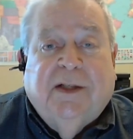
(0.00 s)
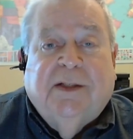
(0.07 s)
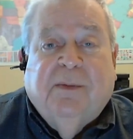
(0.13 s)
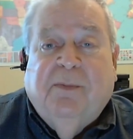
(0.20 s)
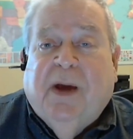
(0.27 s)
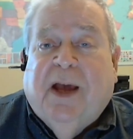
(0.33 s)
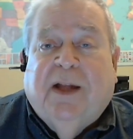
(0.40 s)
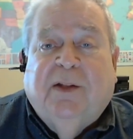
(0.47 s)

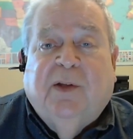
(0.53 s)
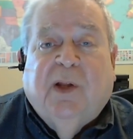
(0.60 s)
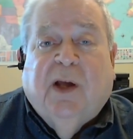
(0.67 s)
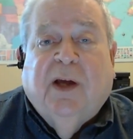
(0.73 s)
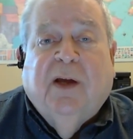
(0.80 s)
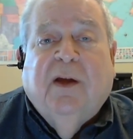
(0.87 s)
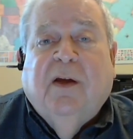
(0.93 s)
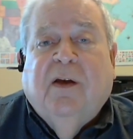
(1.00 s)
a bad
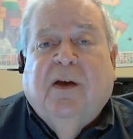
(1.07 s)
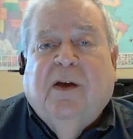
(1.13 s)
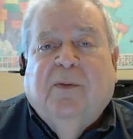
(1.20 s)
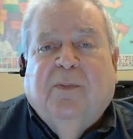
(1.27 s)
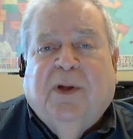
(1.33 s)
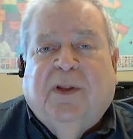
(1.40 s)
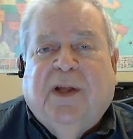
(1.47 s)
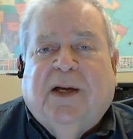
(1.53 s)
thing,
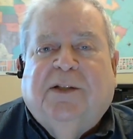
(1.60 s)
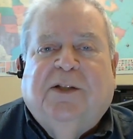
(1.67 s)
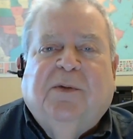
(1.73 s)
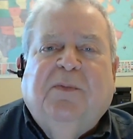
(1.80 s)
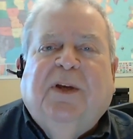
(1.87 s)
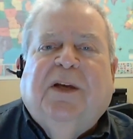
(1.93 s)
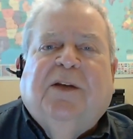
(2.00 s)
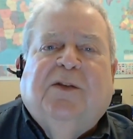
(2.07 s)
but that to
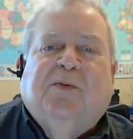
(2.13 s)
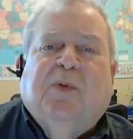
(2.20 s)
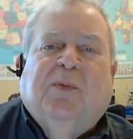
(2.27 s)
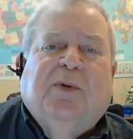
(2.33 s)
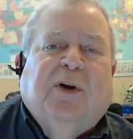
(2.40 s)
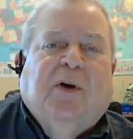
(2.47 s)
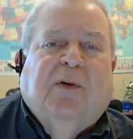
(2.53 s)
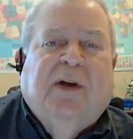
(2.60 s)
me is when
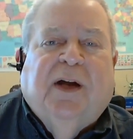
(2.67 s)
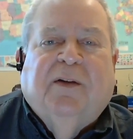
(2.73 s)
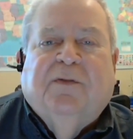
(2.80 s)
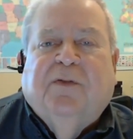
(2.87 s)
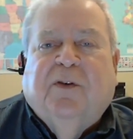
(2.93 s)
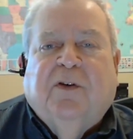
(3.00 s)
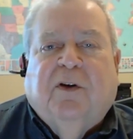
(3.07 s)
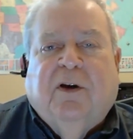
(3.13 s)
we're going out
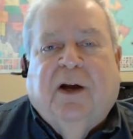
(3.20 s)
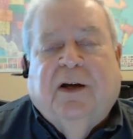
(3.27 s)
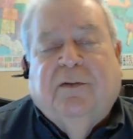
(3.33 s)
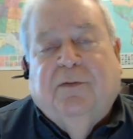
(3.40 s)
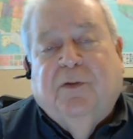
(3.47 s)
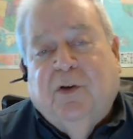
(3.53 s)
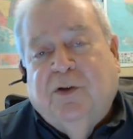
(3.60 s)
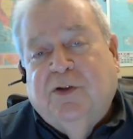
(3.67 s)
for our
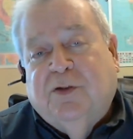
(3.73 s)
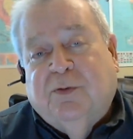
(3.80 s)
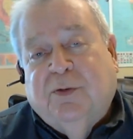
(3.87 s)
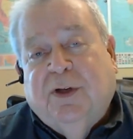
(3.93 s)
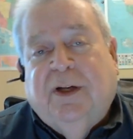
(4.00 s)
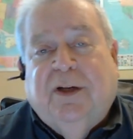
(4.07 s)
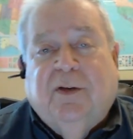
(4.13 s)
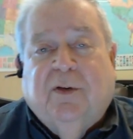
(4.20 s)

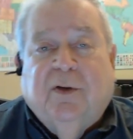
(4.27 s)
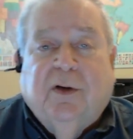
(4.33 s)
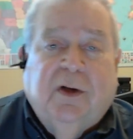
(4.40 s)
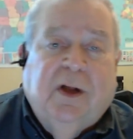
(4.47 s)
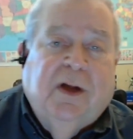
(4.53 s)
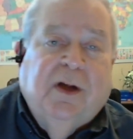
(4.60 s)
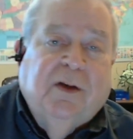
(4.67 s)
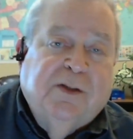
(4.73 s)
anniversary or
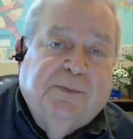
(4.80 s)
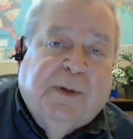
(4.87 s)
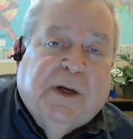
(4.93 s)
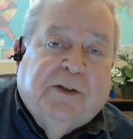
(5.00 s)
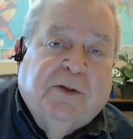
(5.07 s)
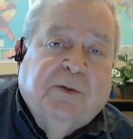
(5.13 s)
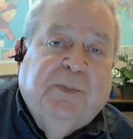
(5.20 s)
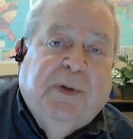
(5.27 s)

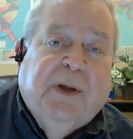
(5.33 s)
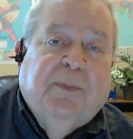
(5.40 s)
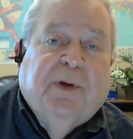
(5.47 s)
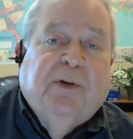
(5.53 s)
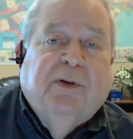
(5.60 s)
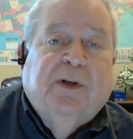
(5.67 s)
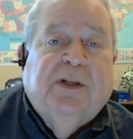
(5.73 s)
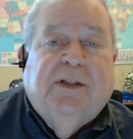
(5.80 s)
special
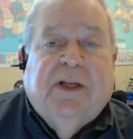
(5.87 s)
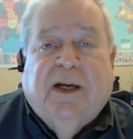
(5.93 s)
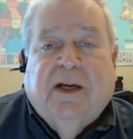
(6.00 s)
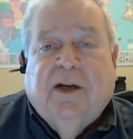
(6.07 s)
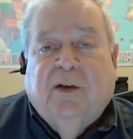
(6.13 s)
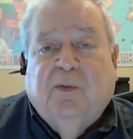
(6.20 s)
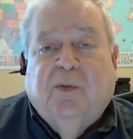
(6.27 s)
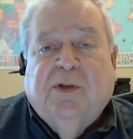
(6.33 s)
people are in
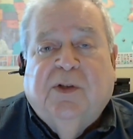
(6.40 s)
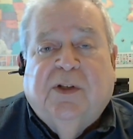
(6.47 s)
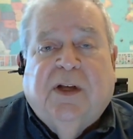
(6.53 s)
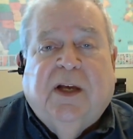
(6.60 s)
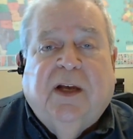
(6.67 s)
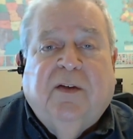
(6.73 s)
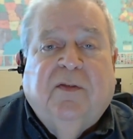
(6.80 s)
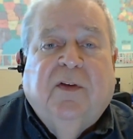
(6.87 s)
town, we'll
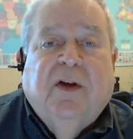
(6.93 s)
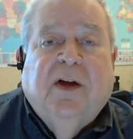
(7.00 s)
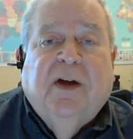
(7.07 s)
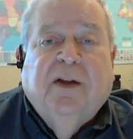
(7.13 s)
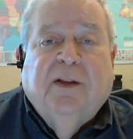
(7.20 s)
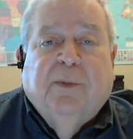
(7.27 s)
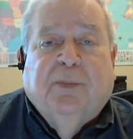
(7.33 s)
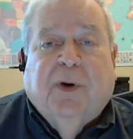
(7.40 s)
save
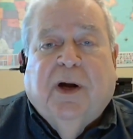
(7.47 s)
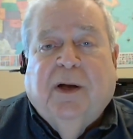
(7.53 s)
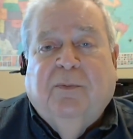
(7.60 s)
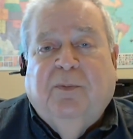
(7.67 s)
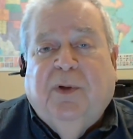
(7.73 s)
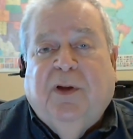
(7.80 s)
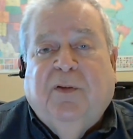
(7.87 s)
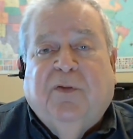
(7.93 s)
the
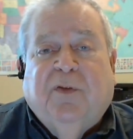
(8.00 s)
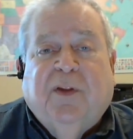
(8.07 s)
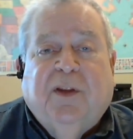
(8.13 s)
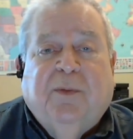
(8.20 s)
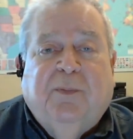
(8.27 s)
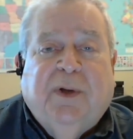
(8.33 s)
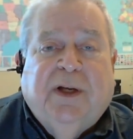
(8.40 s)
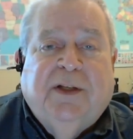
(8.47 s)
prime beef and
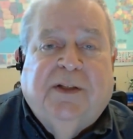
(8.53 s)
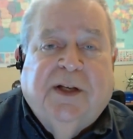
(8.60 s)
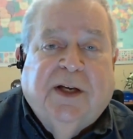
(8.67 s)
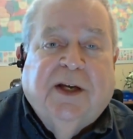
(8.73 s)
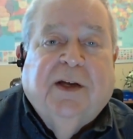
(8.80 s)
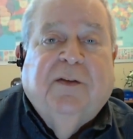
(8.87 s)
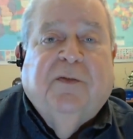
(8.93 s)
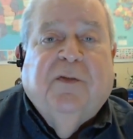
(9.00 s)
the big
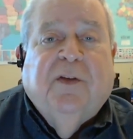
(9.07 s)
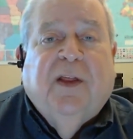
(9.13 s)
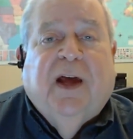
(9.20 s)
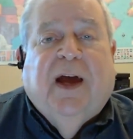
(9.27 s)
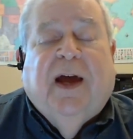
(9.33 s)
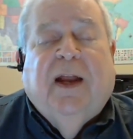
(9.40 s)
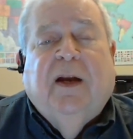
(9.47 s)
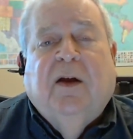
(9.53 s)
ticket for
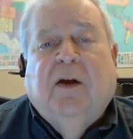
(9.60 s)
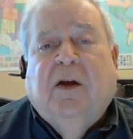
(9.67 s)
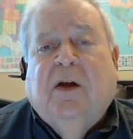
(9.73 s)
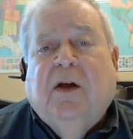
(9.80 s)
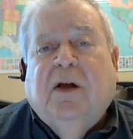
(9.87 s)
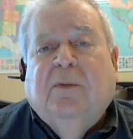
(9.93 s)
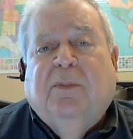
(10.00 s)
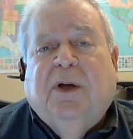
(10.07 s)
that.
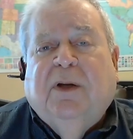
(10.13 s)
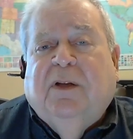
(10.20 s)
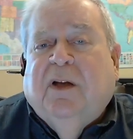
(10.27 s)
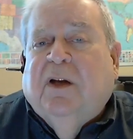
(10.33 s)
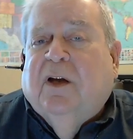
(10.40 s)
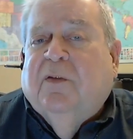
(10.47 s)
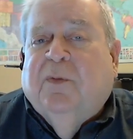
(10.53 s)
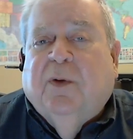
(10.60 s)
But,
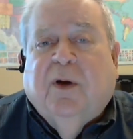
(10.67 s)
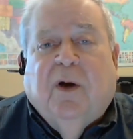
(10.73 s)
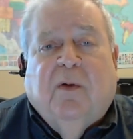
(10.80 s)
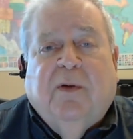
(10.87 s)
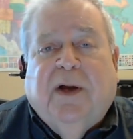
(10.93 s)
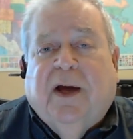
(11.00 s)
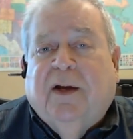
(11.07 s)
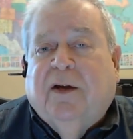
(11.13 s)
if we're
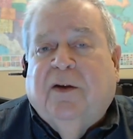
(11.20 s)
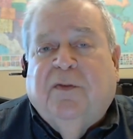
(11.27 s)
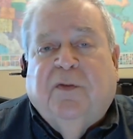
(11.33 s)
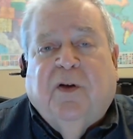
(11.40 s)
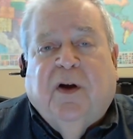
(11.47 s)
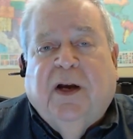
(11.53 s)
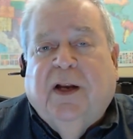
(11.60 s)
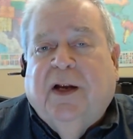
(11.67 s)
going out on a
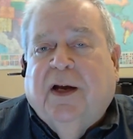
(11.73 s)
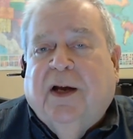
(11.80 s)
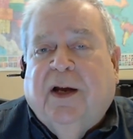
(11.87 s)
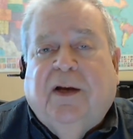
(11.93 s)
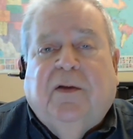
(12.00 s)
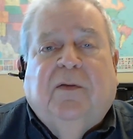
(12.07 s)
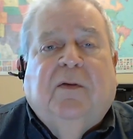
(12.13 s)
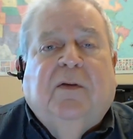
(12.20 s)
Friday
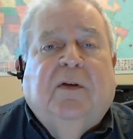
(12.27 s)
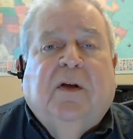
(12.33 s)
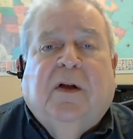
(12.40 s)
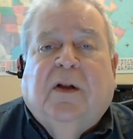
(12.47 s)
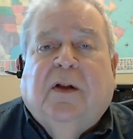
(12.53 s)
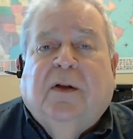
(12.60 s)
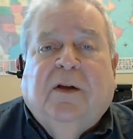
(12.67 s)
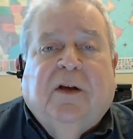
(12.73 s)
night and,
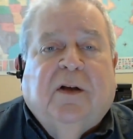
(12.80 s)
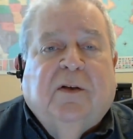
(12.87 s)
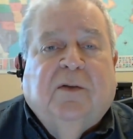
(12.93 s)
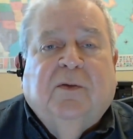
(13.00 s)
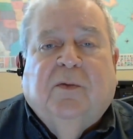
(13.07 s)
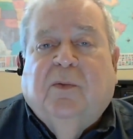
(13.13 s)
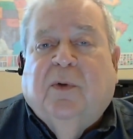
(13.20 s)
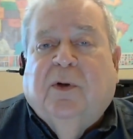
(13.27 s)

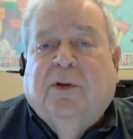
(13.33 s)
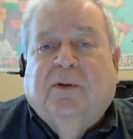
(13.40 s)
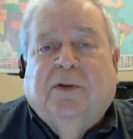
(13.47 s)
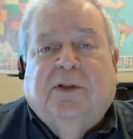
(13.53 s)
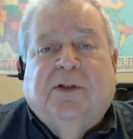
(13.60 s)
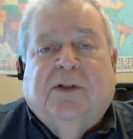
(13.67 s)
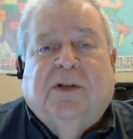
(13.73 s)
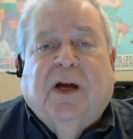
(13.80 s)
whether
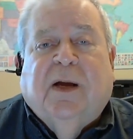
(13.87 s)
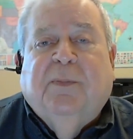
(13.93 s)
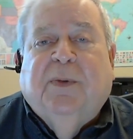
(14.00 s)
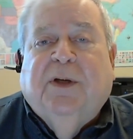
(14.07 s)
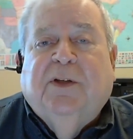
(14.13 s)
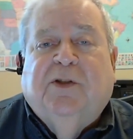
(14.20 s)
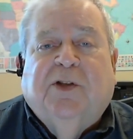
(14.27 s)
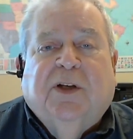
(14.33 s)
it's
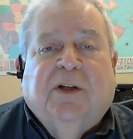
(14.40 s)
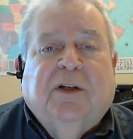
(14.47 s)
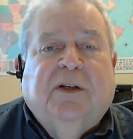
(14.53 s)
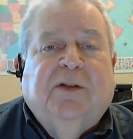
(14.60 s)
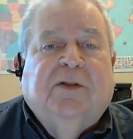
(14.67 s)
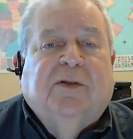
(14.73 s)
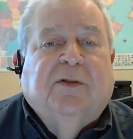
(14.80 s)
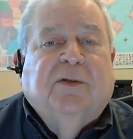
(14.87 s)
stopping at
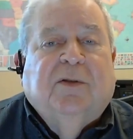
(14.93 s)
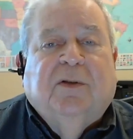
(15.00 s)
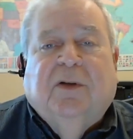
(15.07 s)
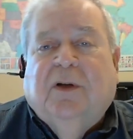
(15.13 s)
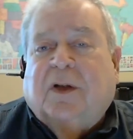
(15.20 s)
Chili's or